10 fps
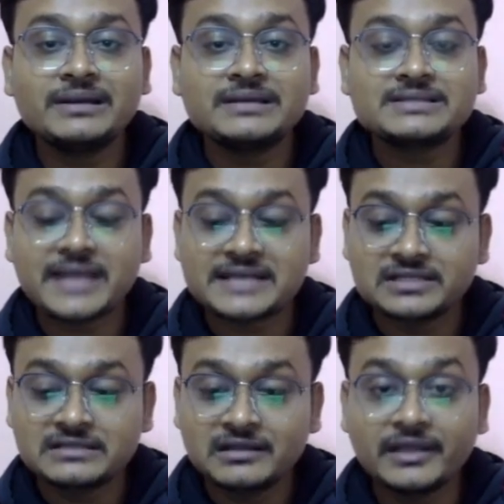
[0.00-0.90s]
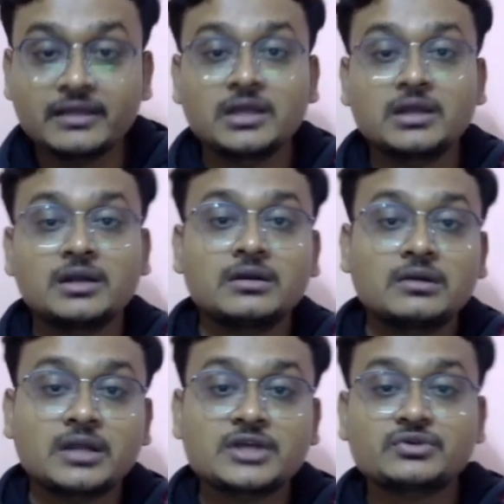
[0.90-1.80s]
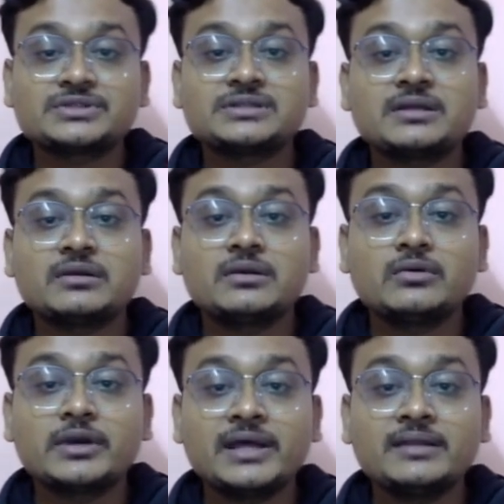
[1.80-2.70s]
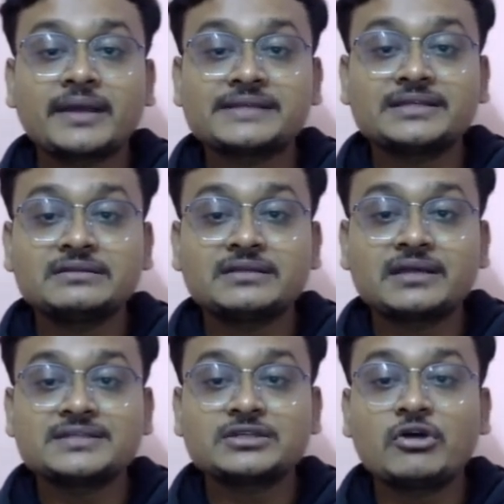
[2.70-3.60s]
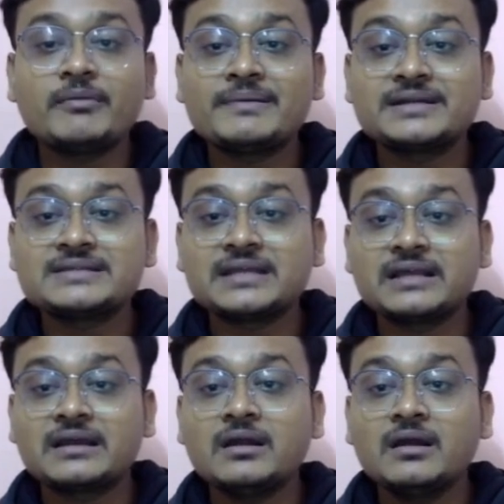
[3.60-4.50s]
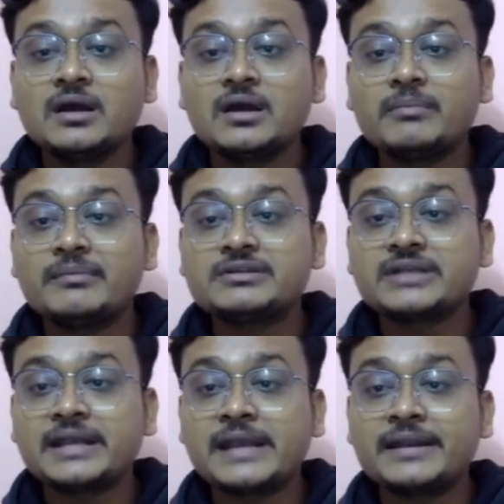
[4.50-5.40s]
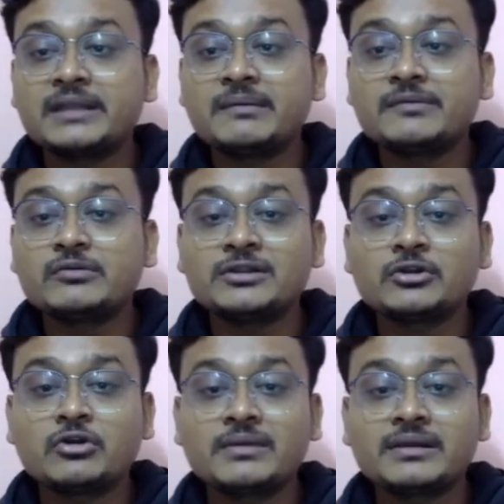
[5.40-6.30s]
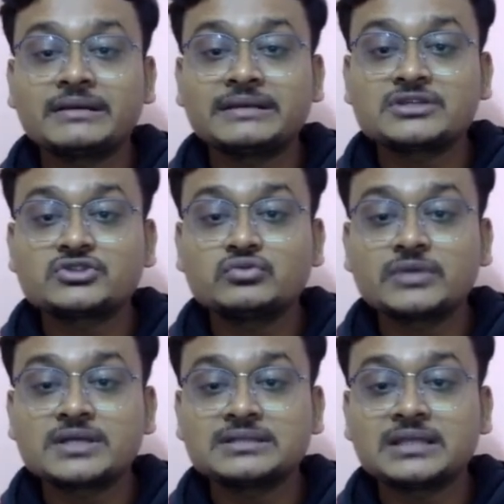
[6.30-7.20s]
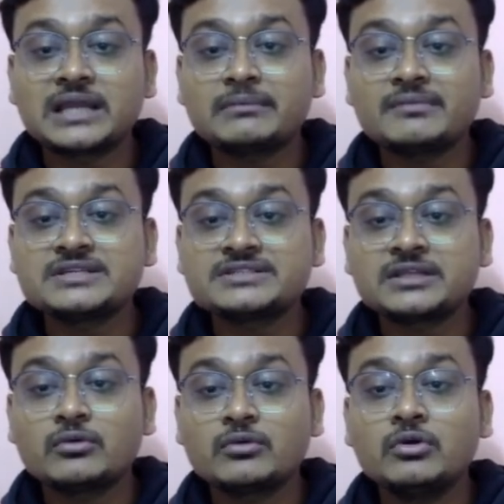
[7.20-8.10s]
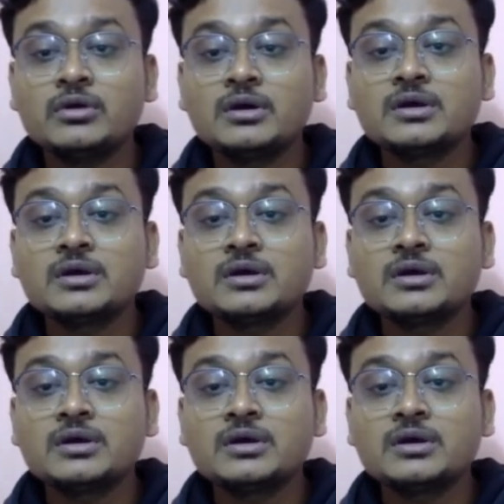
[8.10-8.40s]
It is Catcher in the Rye. Next question. Look at here. The Catcher in the Rye is a novel by J.D. Salinger, published in 1951. The novel details 2 days in the life of 16-year-old.